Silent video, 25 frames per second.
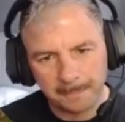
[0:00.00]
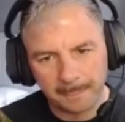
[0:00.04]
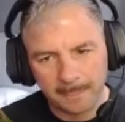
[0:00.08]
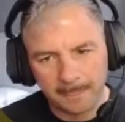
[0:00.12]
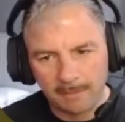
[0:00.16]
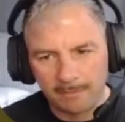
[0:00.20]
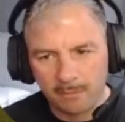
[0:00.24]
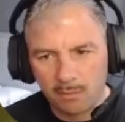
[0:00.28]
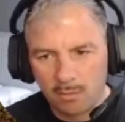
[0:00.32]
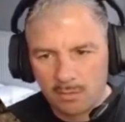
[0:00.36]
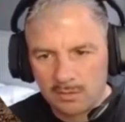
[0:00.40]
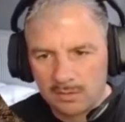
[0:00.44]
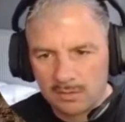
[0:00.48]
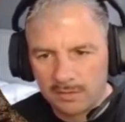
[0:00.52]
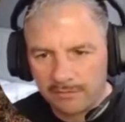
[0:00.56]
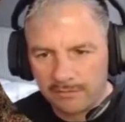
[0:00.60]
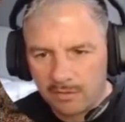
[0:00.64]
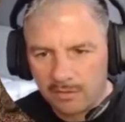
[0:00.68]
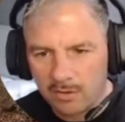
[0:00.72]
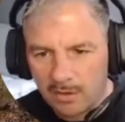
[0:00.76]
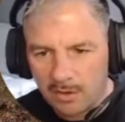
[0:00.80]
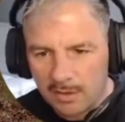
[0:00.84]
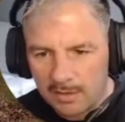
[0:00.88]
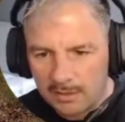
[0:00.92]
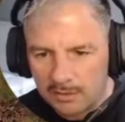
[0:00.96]
Of course, I
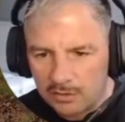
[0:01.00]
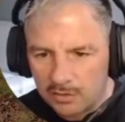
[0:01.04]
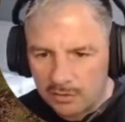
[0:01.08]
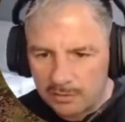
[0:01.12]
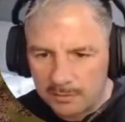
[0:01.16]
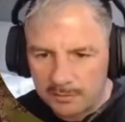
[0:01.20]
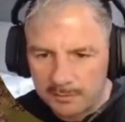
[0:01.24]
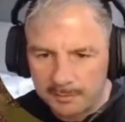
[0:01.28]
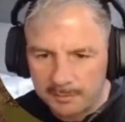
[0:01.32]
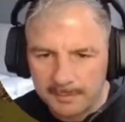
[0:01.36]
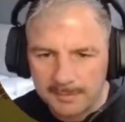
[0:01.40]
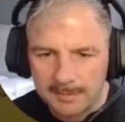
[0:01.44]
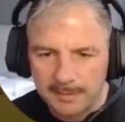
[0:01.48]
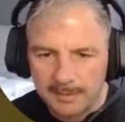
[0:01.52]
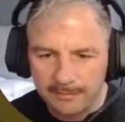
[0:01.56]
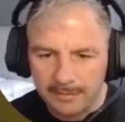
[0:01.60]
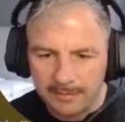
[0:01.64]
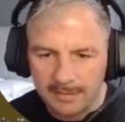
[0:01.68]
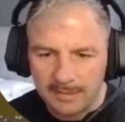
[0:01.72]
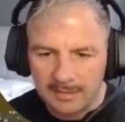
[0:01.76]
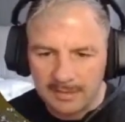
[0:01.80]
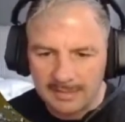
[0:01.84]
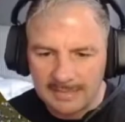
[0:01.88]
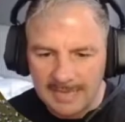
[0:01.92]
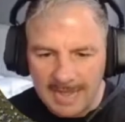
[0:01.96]
forgot. It should
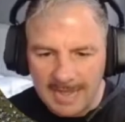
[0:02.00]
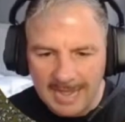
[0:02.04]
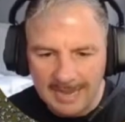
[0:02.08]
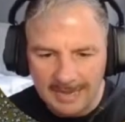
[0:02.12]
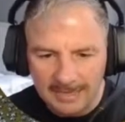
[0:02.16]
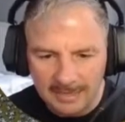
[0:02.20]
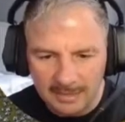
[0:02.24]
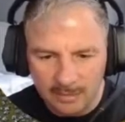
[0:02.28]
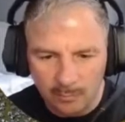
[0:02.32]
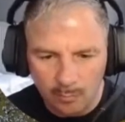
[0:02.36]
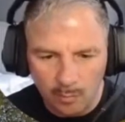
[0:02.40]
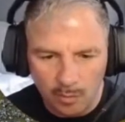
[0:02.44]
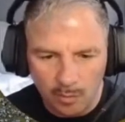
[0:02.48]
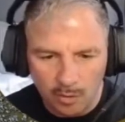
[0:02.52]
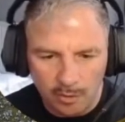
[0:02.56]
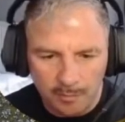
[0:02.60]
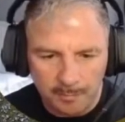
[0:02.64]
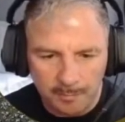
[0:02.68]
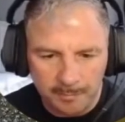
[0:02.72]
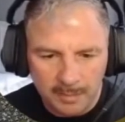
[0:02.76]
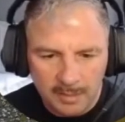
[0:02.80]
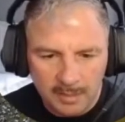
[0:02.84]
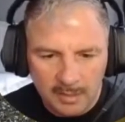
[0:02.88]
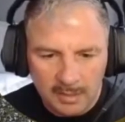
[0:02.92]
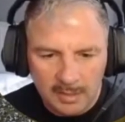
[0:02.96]
specifically target the
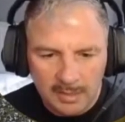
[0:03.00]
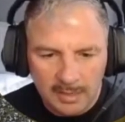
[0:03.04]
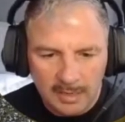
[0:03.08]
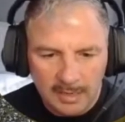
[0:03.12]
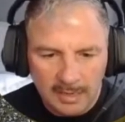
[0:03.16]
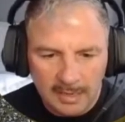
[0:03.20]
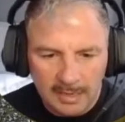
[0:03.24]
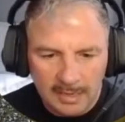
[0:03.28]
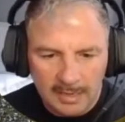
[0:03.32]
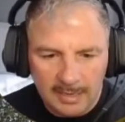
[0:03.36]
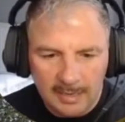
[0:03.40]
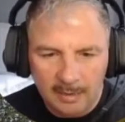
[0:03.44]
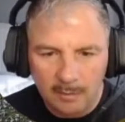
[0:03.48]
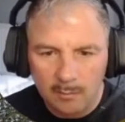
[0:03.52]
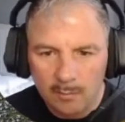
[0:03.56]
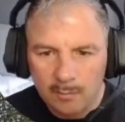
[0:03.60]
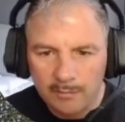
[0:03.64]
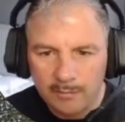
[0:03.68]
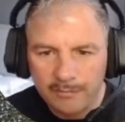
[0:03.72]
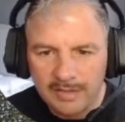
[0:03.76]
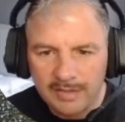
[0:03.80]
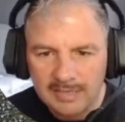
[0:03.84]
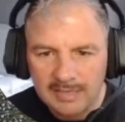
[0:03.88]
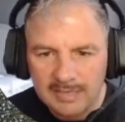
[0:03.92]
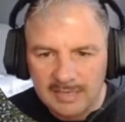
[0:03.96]
worm. We'll
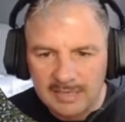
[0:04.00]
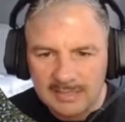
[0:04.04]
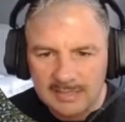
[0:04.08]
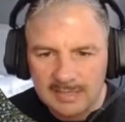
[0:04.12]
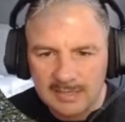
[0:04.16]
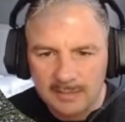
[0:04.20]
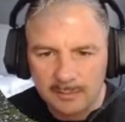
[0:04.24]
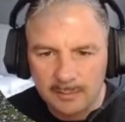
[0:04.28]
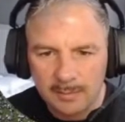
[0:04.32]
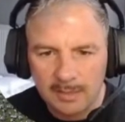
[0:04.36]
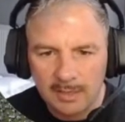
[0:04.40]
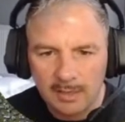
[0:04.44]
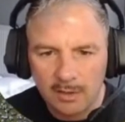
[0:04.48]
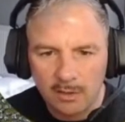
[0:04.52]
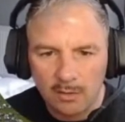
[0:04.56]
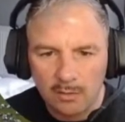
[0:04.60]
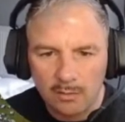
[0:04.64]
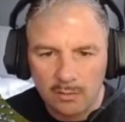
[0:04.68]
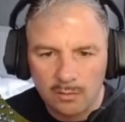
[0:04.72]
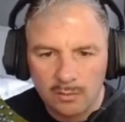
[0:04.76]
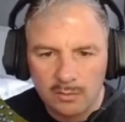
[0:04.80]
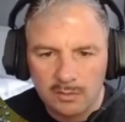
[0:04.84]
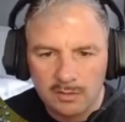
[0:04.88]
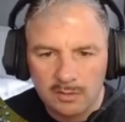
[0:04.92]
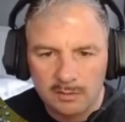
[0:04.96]
fix these as we
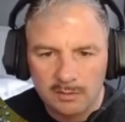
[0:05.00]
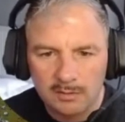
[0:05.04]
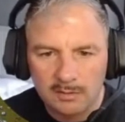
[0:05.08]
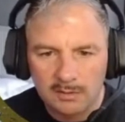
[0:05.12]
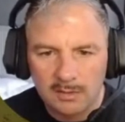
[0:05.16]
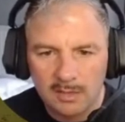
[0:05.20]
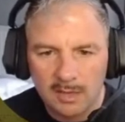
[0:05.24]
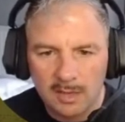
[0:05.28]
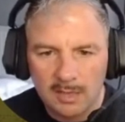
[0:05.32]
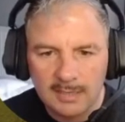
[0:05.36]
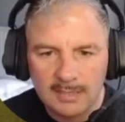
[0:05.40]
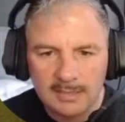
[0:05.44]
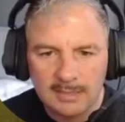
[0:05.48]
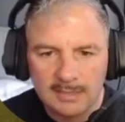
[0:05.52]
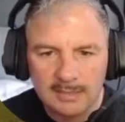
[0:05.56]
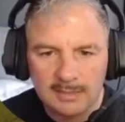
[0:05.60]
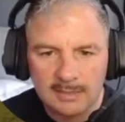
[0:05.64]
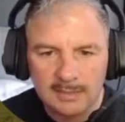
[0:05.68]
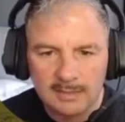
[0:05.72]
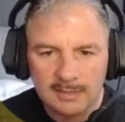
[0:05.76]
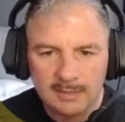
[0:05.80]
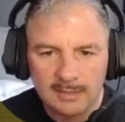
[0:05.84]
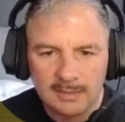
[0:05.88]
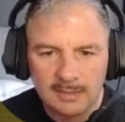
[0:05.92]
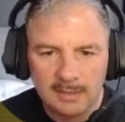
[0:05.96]
go, so it's
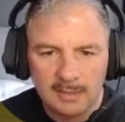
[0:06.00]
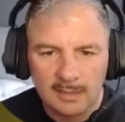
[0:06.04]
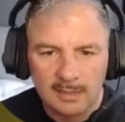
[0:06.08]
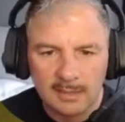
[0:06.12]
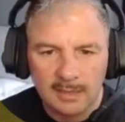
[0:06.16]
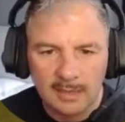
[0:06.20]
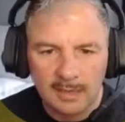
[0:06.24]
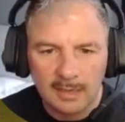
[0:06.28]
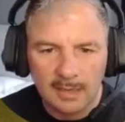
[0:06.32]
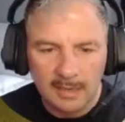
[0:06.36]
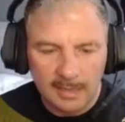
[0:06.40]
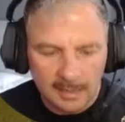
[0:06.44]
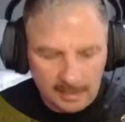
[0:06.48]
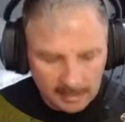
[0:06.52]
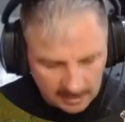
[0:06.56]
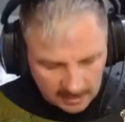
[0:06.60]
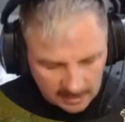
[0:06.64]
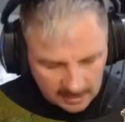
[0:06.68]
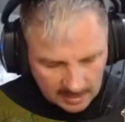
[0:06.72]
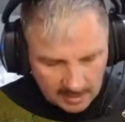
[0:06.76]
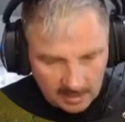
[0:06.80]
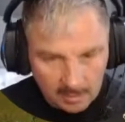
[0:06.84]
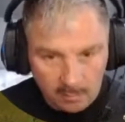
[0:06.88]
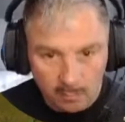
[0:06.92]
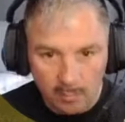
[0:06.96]
nice. And
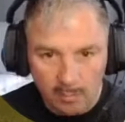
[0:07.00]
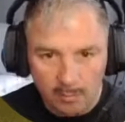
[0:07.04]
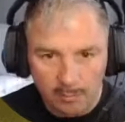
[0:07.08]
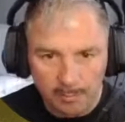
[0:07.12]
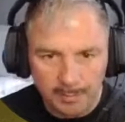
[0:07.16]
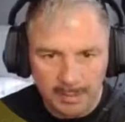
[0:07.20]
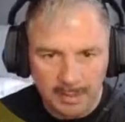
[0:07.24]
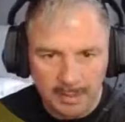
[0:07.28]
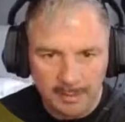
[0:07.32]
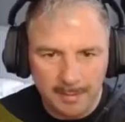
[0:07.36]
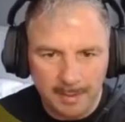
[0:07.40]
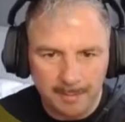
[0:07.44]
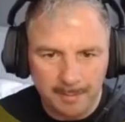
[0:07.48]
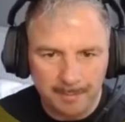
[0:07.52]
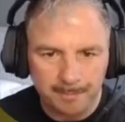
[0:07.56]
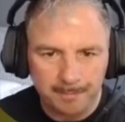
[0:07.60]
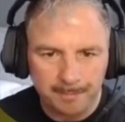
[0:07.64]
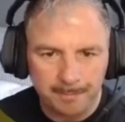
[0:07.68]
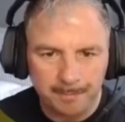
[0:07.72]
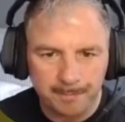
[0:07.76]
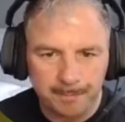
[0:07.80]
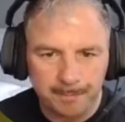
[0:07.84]
then we'll pick them up.